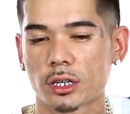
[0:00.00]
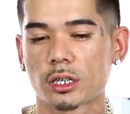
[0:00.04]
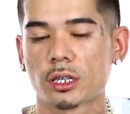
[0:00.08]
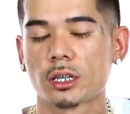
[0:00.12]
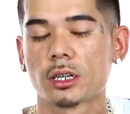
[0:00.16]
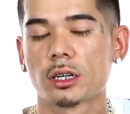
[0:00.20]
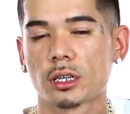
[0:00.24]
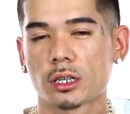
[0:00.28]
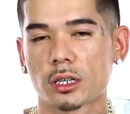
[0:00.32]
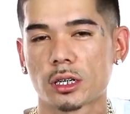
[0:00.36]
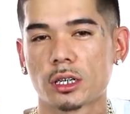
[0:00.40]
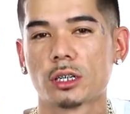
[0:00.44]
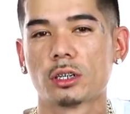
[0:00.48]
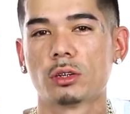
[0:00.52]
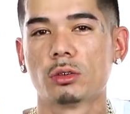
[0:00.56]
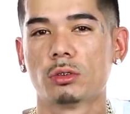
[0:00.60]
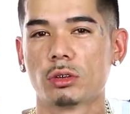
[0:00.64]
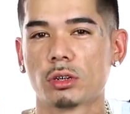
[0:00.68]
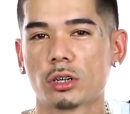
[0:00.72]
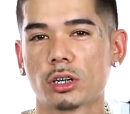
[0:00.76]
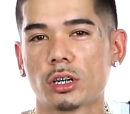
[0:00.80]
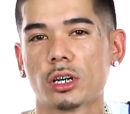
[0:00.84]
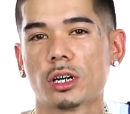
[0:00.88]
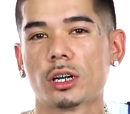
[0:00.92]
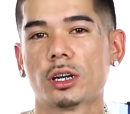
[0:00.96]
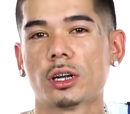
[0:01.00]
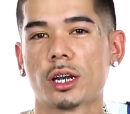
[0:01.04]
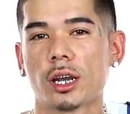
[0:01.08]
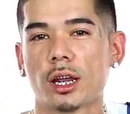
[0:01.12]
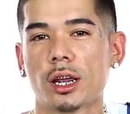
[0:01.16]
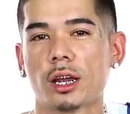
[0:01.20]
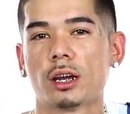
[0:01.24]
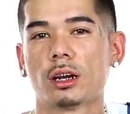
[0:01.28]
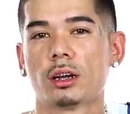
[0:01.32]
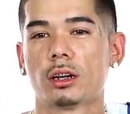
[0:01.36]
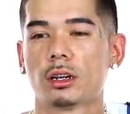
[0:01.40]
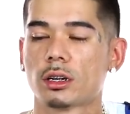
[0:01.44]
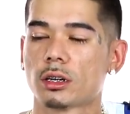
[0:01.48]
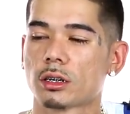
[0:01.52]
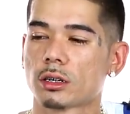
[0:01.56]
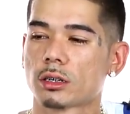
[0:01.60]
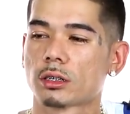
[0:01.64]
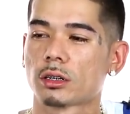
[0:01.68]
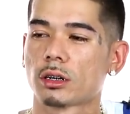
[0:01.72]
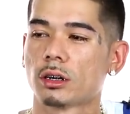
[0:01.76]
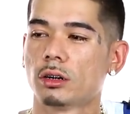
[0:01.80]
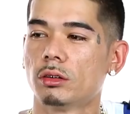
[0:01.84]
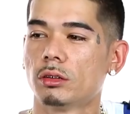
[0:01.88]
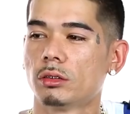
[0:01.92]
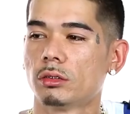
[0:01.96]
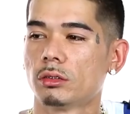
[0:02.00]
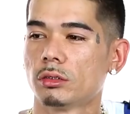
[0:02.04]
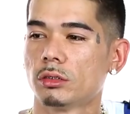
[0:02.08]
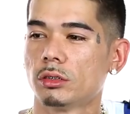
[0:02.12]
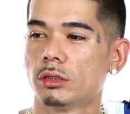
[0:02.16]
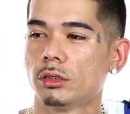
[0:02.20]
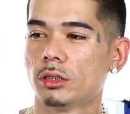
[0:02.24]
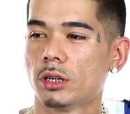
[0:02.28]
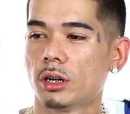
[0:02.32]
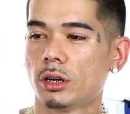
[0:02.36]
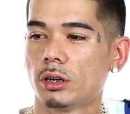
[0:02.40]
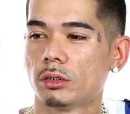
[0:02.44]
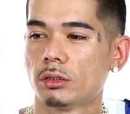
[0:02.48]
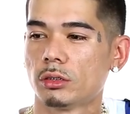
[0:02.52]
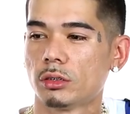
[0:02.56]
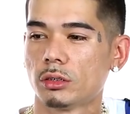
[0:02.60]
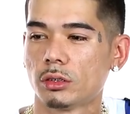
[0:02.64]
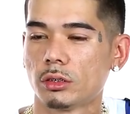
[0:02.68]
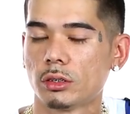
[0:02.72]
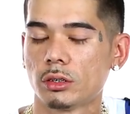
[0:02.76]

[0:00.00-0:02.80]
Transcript: She she doing good now. So, you know.